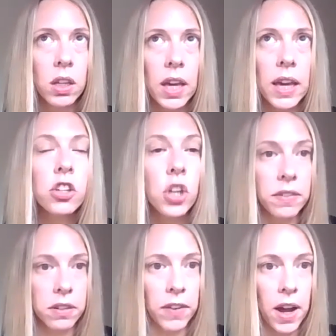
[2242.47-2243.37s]
can't
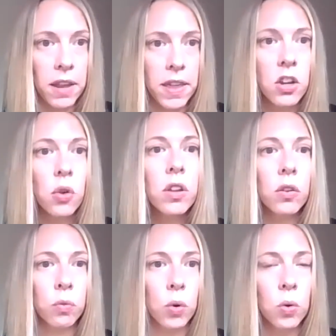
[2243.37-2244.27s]
justify. They know
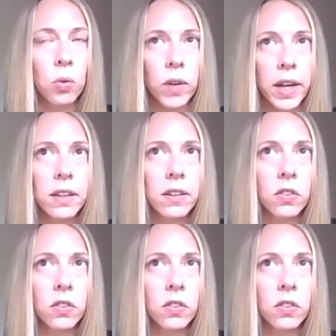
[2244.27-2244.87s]
their role, right?